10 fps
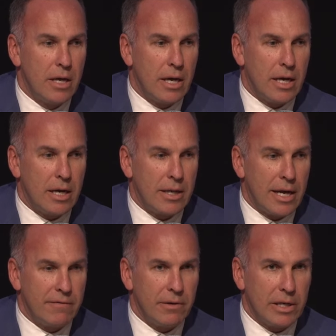They
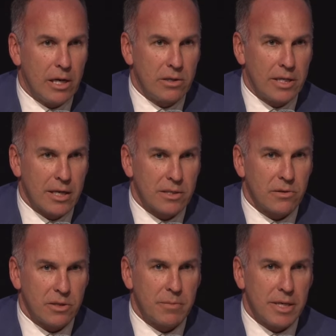had very low tax
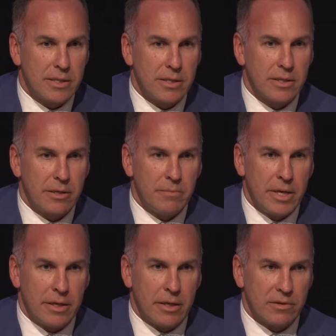cost bases, so it
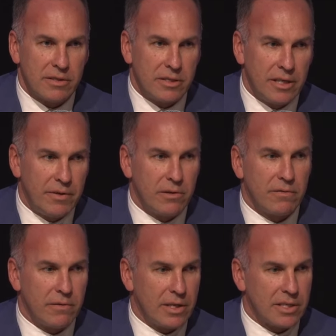meant that it was difficult
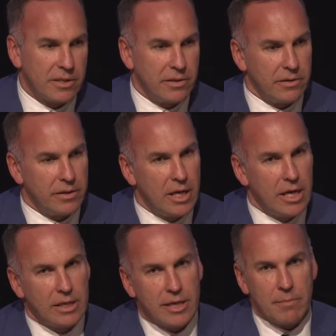for us to
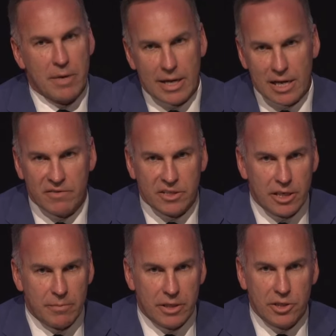take money out of a
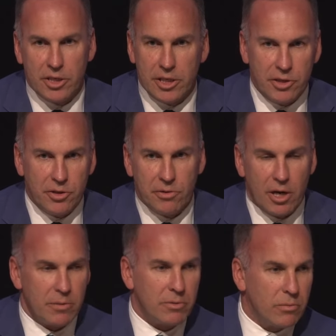TPG, New
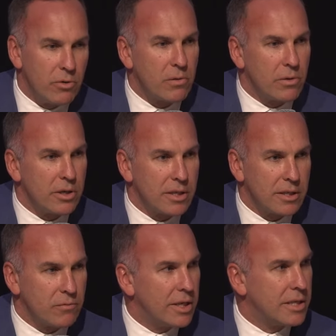Hope, or Brickworks
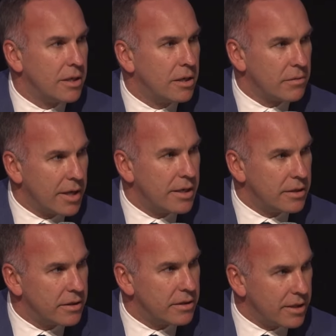and recycle that
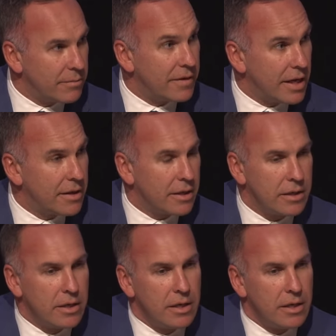into some of the other